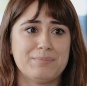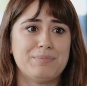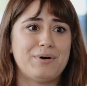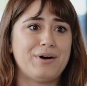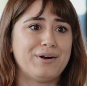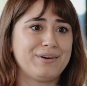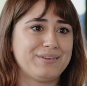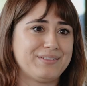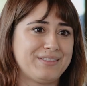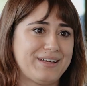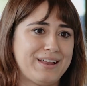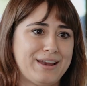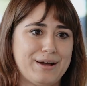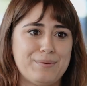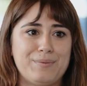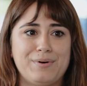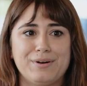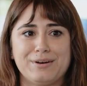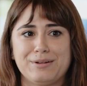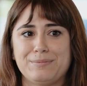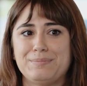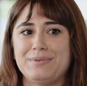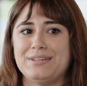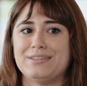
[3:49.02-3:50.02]
a part of that. I
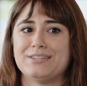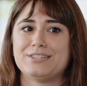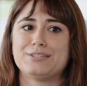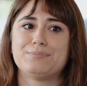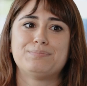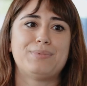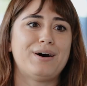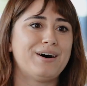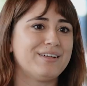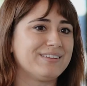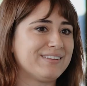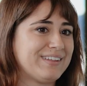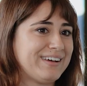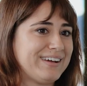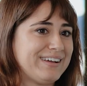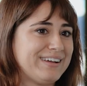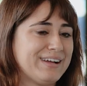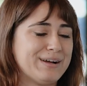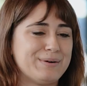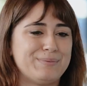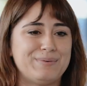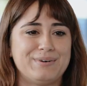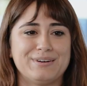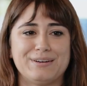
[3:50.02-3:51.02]
wanted to be in the
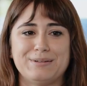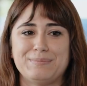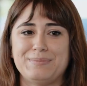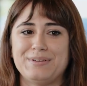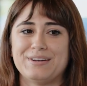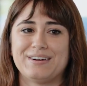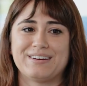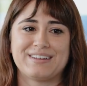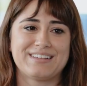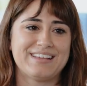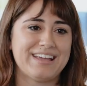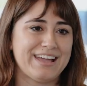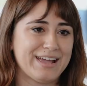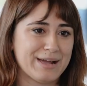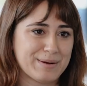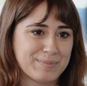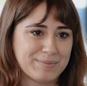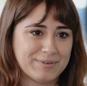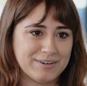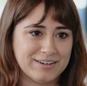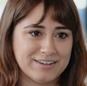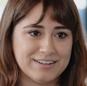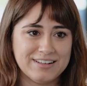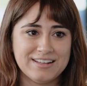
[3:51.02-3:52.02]
spotlight, I wanted to be on
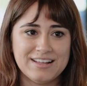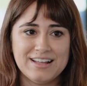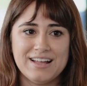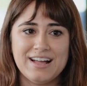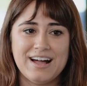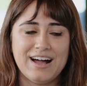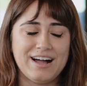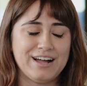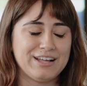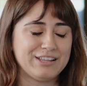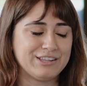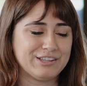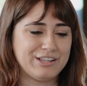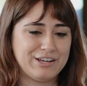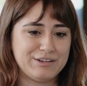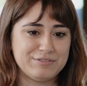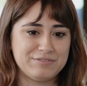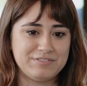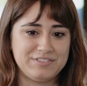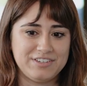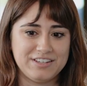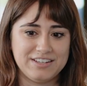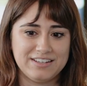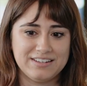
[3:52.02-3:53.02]
camera. I
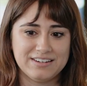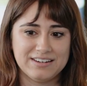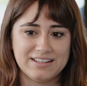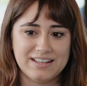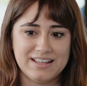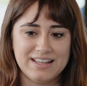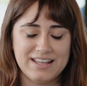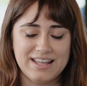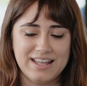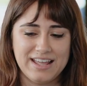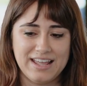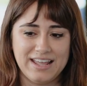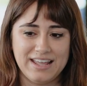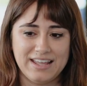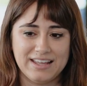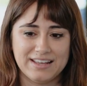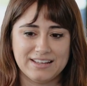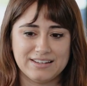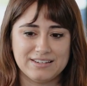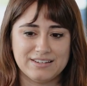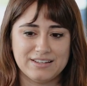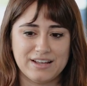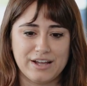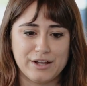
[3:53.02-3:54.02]
loved it.
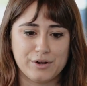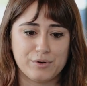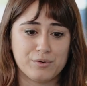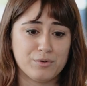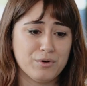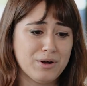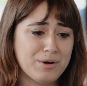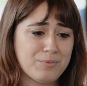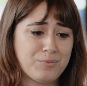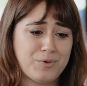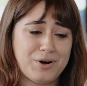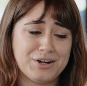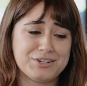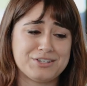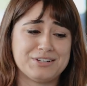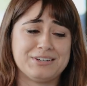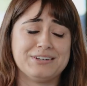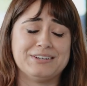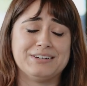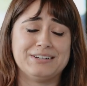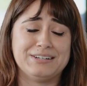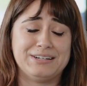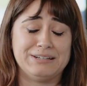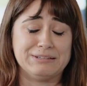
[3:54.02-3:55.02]
And I grew up
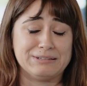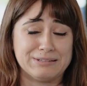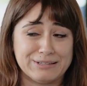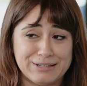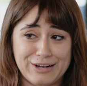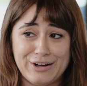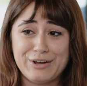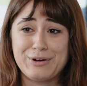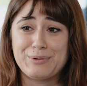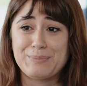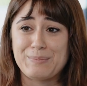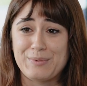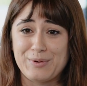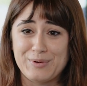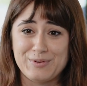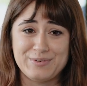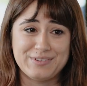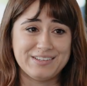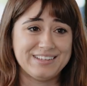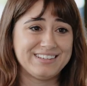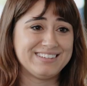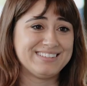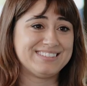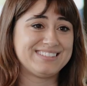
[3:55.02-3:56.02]
watching a lot of
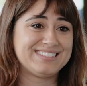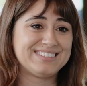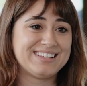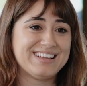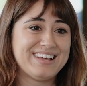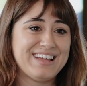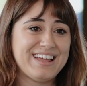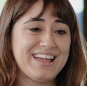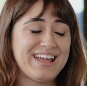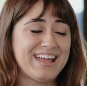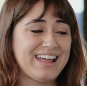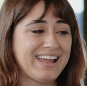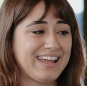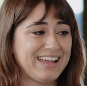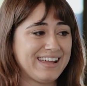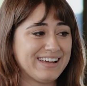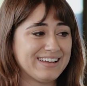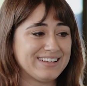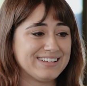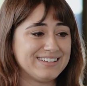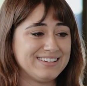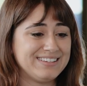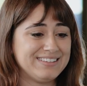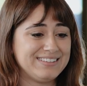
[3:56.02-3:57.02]
movies,
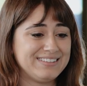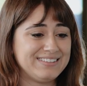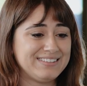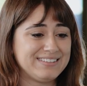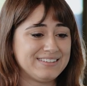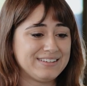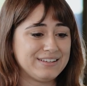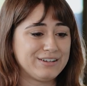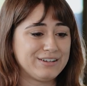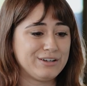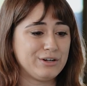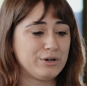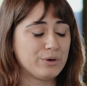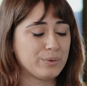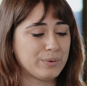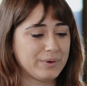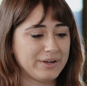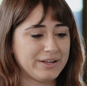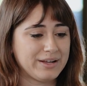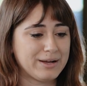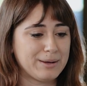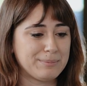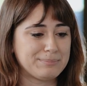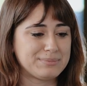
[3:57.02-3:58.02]
and
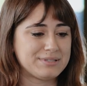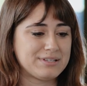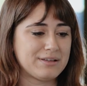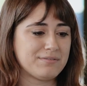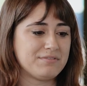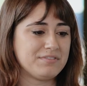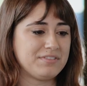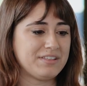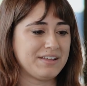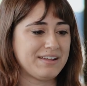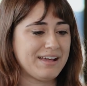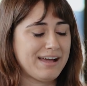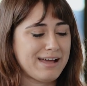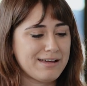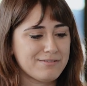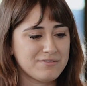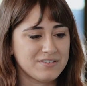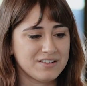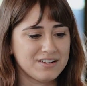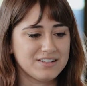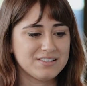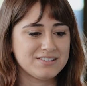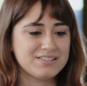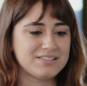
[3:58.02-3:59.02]
growing up Seventh-day
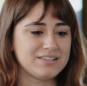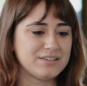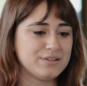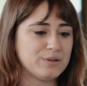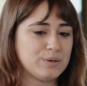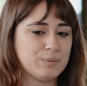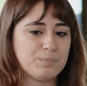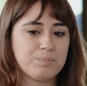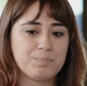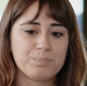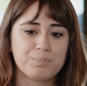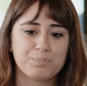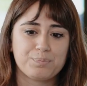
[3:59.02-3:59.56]
Adventist in a